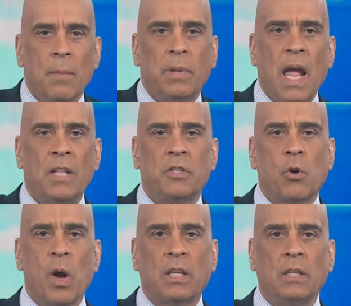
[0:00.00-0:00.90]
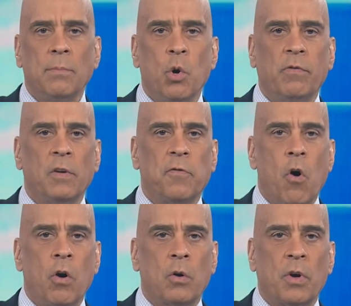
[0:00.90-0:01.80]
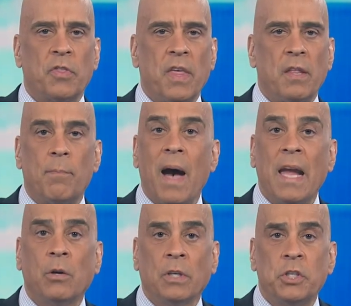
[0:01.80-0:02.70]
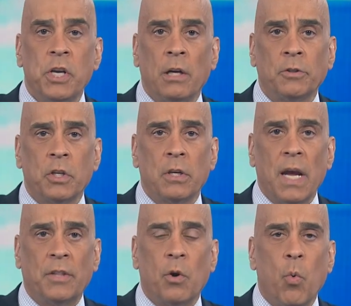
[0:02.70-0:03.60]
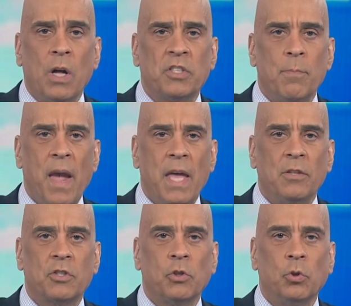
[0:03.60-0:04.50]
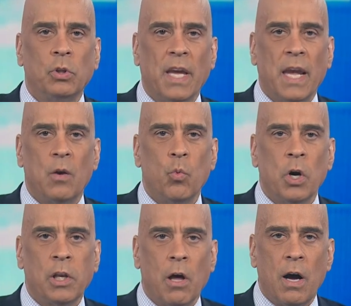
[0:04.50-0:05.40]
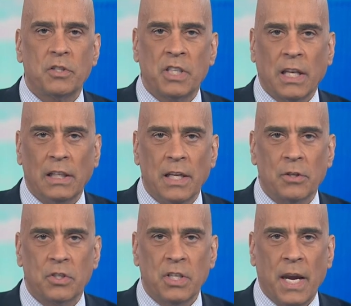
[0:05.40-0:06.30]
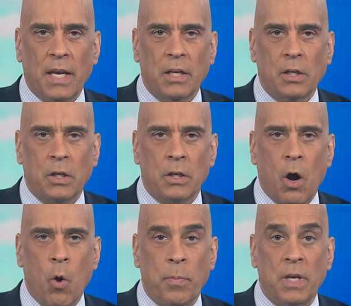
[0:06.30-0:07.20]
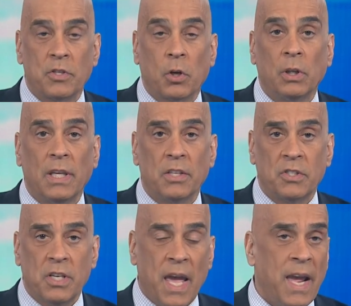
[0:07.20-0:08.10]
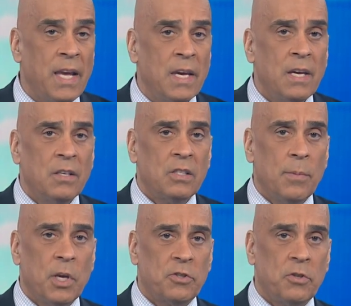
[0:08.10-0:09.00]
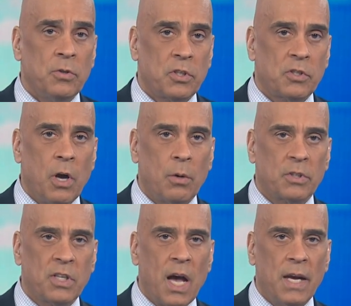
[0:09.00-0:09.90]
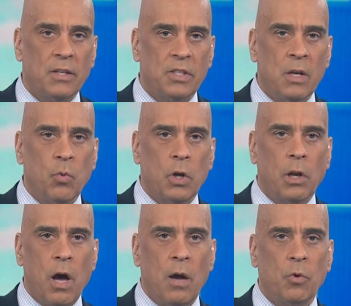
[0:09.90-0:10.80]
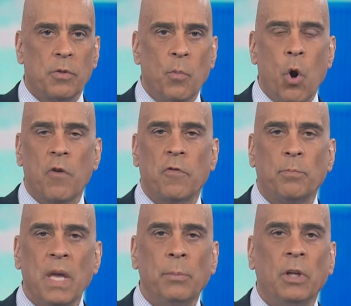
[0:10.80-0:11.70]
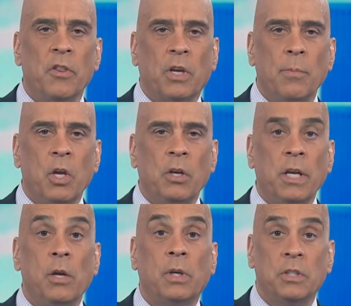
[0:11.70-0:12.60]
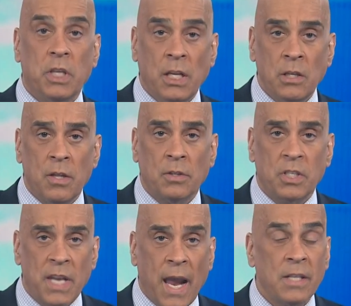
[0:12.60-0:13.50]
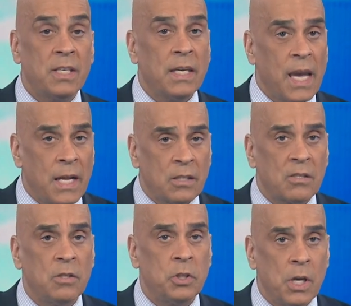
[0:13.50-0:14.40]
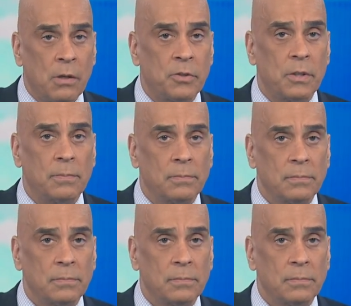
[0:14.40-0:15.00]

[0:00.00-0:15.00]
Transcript: Plans are quickly moving forward with the, the migrant shelter at the once abandoned school in Woodlawn. City leaders saying it could open as early as today. C B S two's Asal Rezai is in Woodlawn with more from people in the community who continue their stance against the shelter.